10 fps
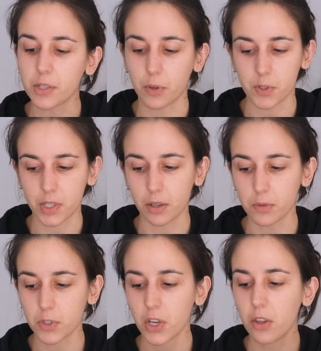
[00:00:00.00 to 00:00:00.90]
in
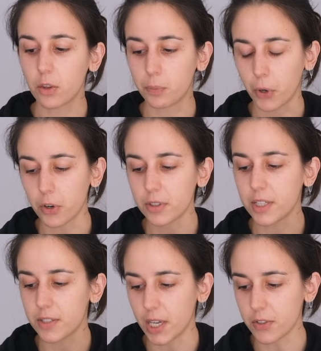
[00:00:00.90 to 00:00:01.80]
ourselves, the part
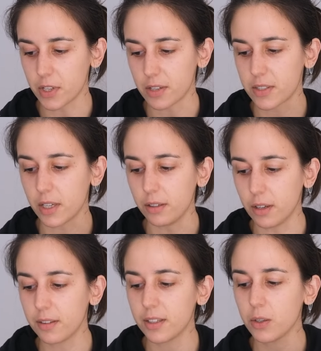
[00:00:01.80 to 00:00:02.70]
that tells us that
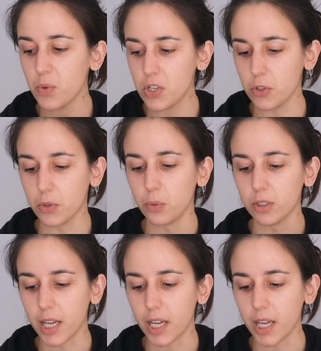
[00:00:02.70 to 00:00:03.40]
nothing we do will